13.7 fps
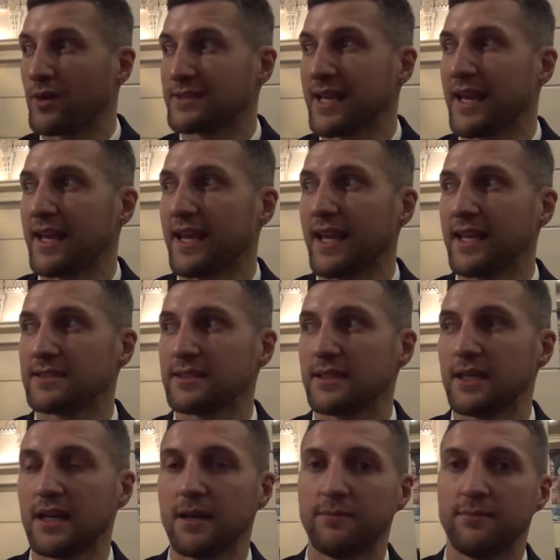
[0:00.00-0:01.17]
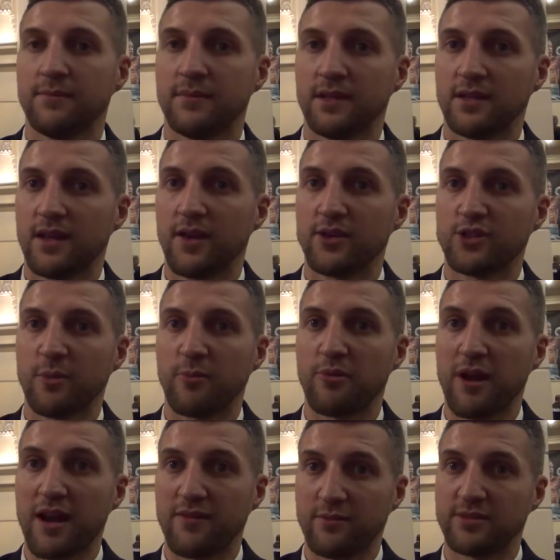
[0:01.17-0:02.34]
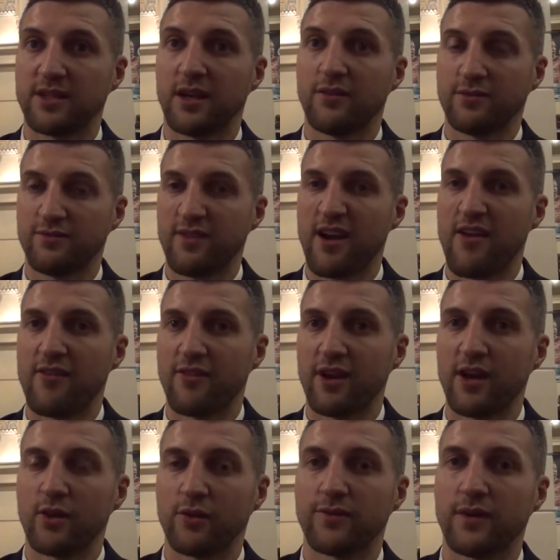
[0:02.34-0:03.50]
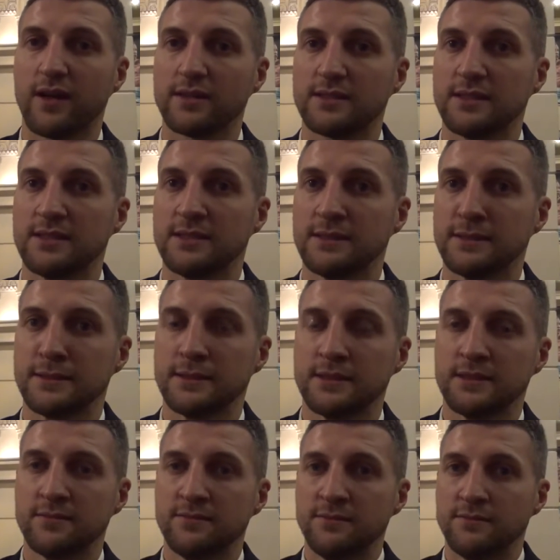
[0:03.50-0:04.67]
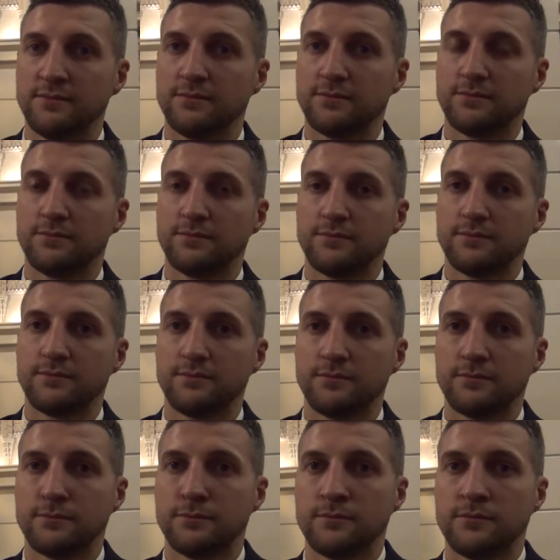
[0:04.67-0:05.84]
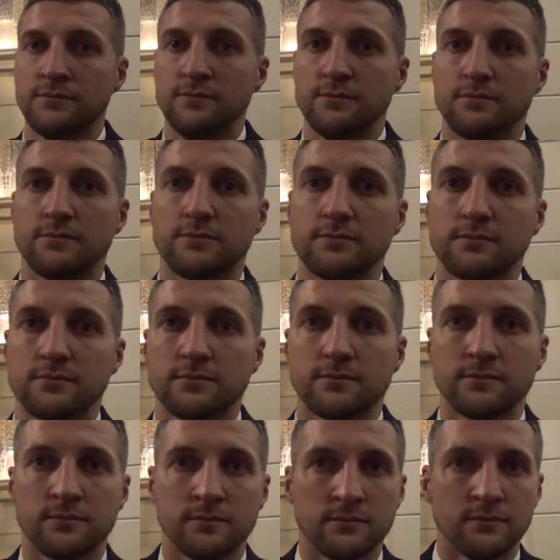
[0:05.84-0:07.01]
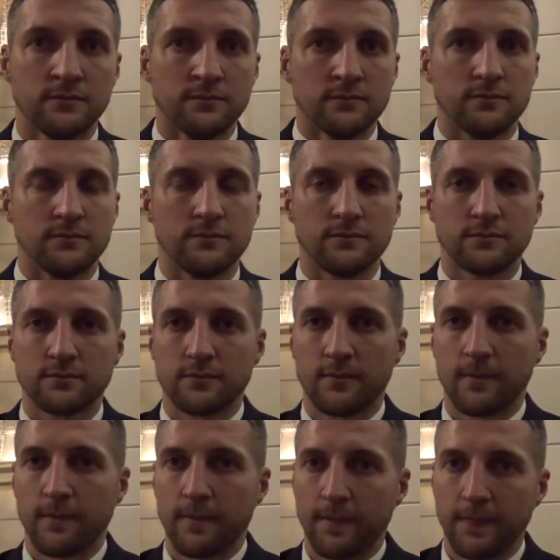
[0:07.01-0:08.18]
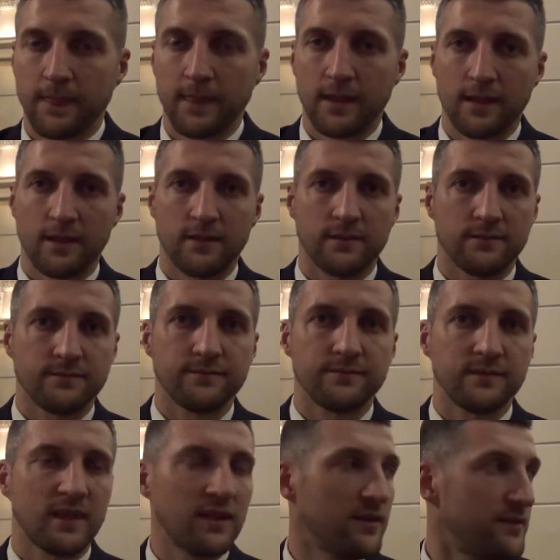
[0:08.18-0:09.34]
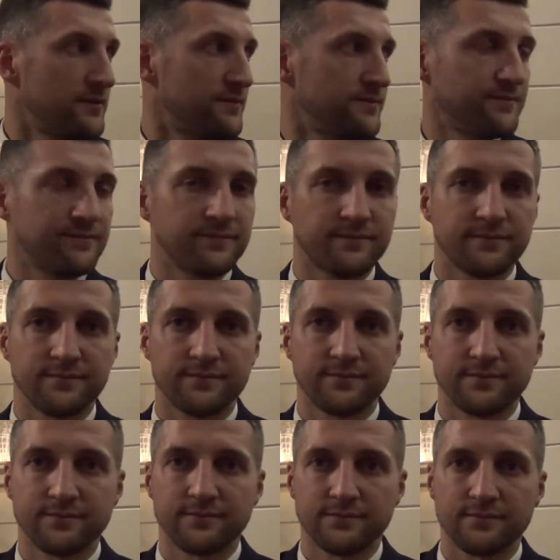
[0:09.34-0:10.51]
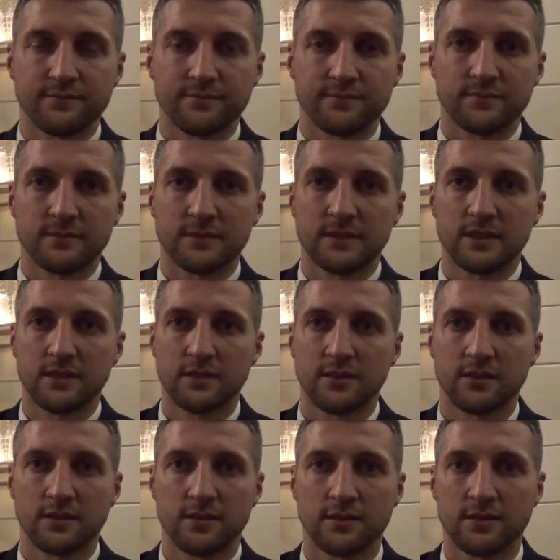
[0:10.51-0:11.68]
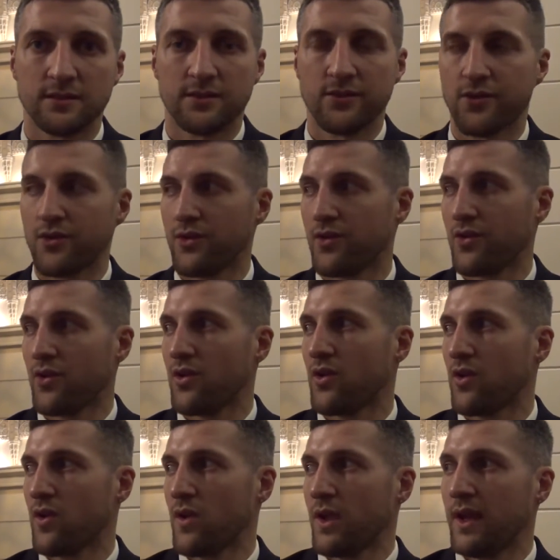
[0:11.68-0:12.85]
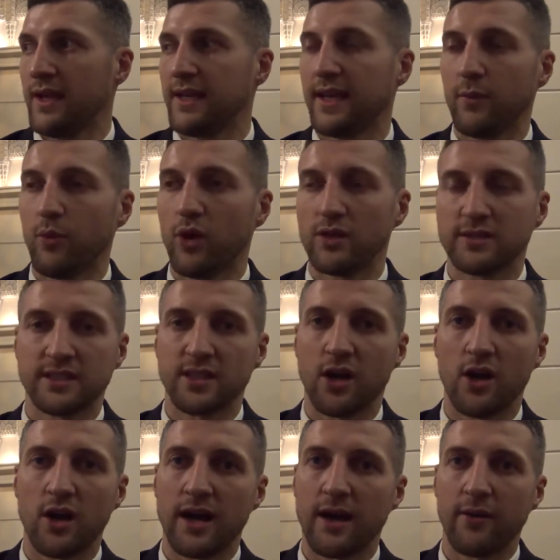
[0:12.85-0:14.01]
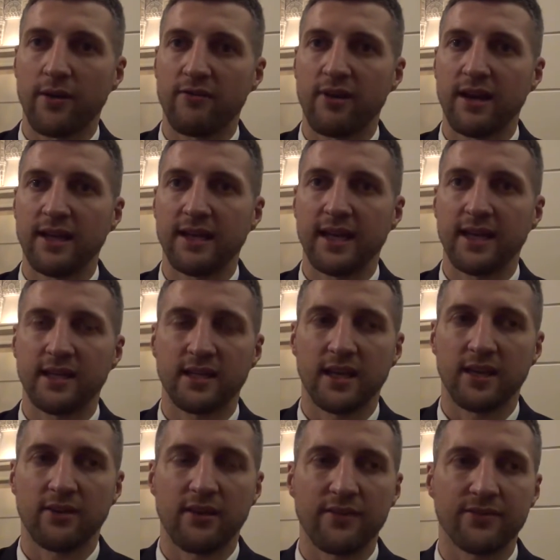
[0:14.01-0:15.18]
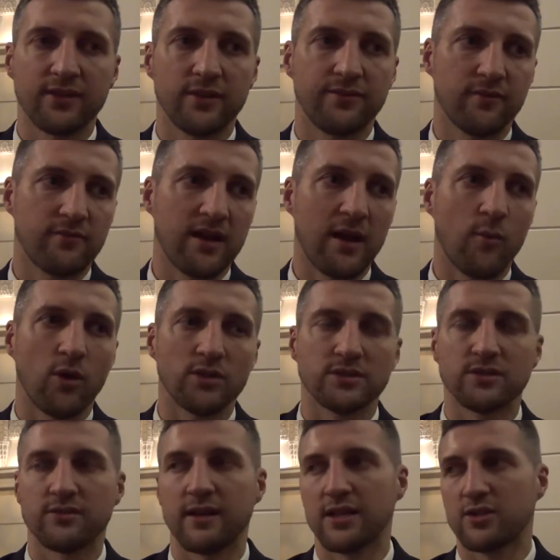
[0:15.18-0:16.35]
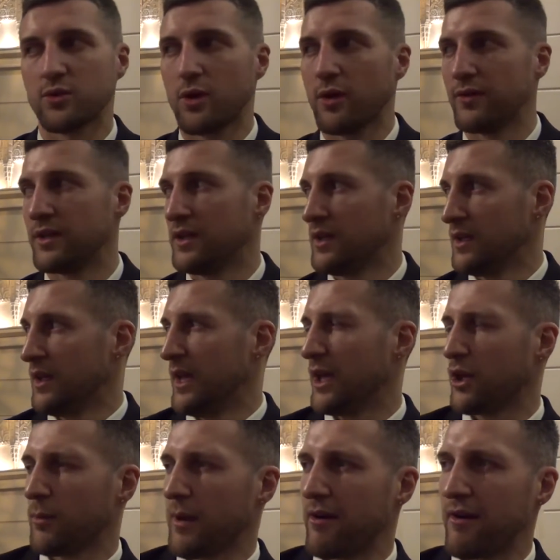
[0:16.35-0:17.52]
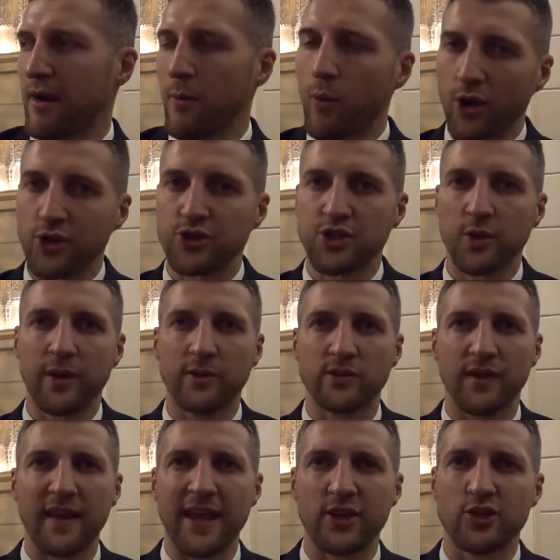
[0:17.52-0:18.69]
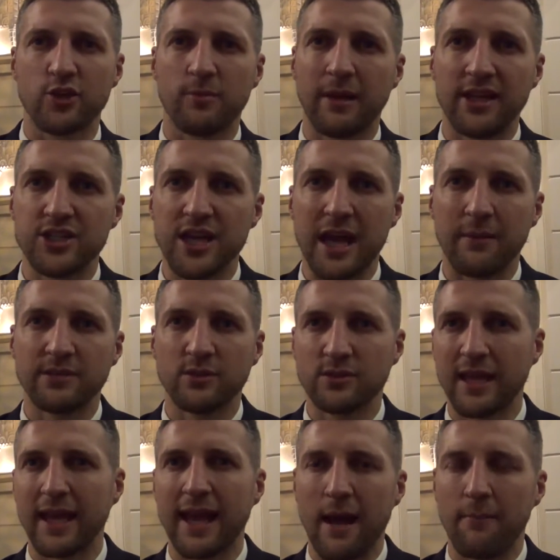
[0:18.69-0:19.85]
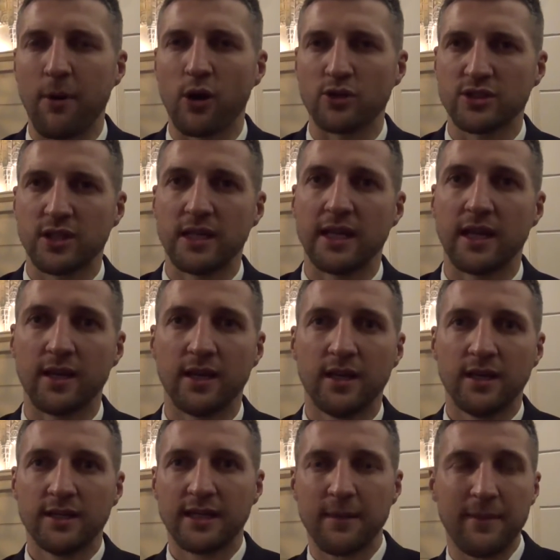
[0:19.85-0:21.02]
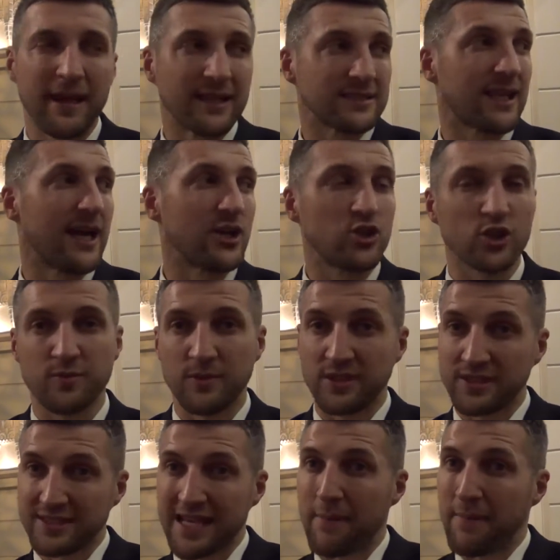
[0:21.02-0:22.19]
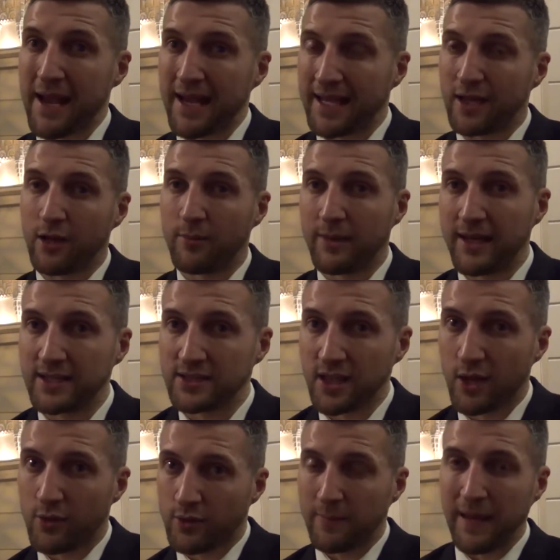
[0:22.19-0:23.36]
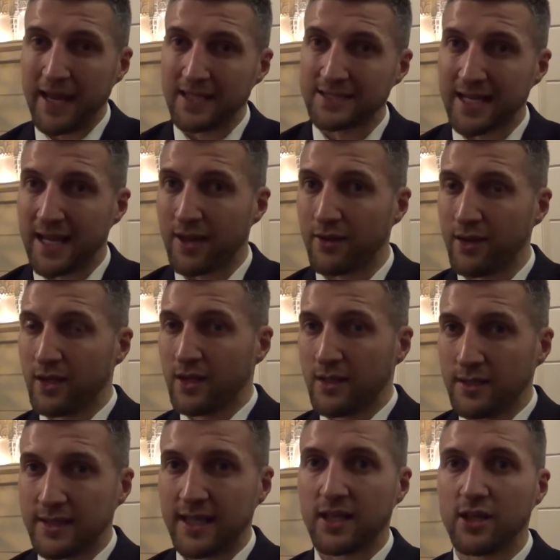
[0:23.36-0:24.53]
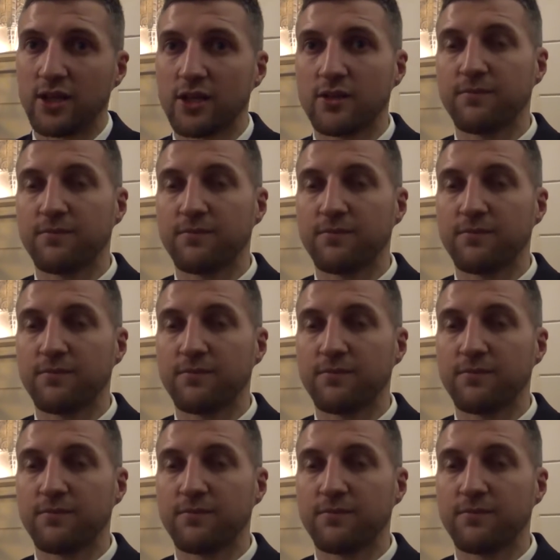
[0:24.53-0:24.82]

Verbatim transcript: what talent he is, and uh, no, he should be proud of himself. He's a very, very good fighter. Is there anything Carl Frampton could do? Because it looked like he tried everything and, and still fell short. I yeah. thought he got hit a little too much when he tried to get close to uh, Cruz. He did. He worked his heart out. He really did. He, he grafted from round one to round twelve. And he come out round one and two and he was on the end of too many jabs. He was getting outboxed early on. Then he made a slight adjustment, sat back a little bit, slowed the pace down, didn't